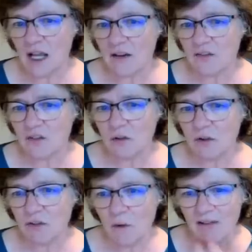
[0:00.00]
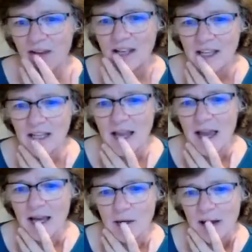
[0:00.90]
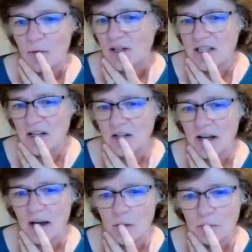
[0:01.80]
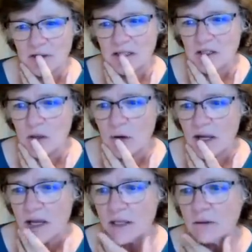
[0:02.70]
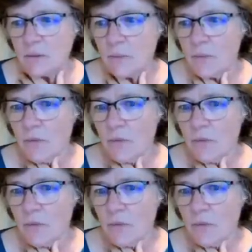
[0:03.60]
Uh, Sue, if you have anything to add about what's here now, please go ahead.